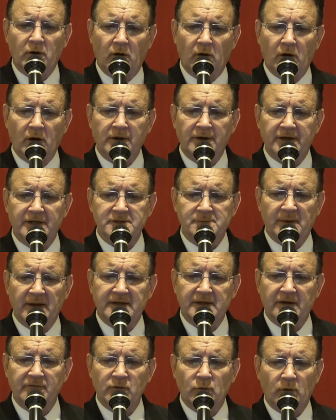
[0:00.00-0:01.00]
hard and
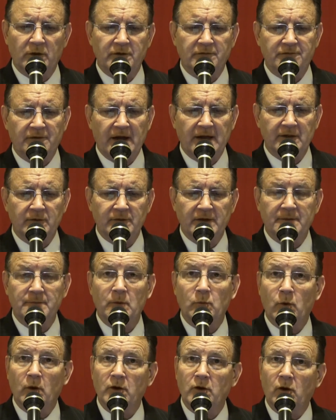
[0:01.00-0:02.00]
expect everyone to follow him
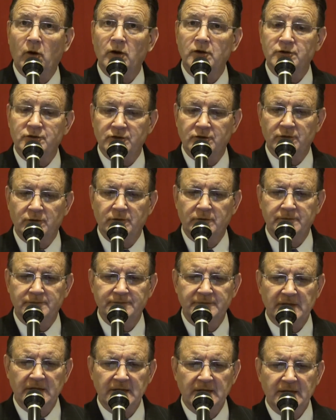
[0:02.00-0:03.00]
and work hard too.
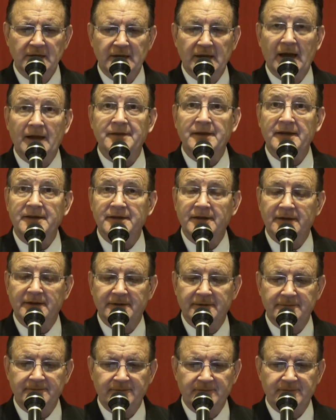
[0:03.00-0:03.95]
And they did.